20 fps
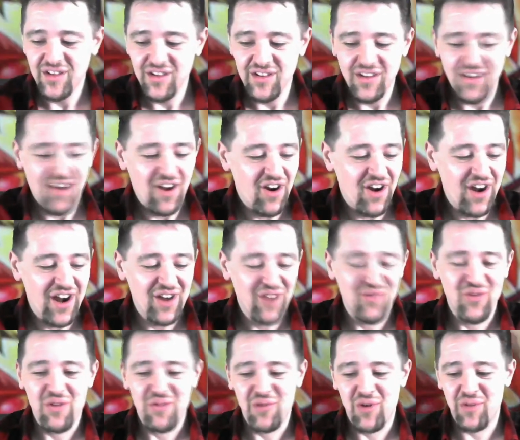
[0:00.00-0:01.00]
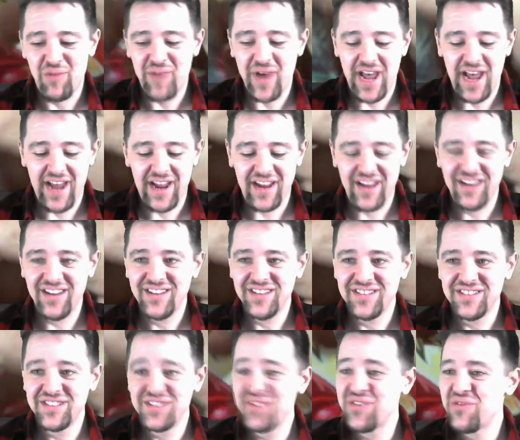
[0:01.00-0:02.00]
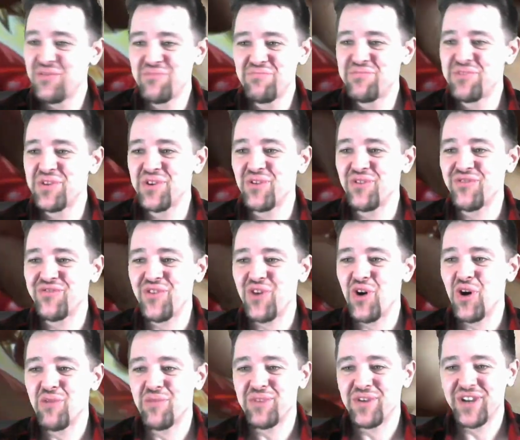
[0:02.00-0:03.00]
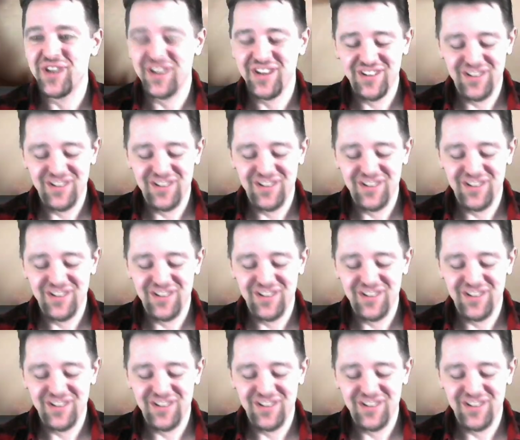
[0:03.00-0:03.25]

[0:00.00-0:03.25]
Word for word: All right, one more pack. Beautiful opening.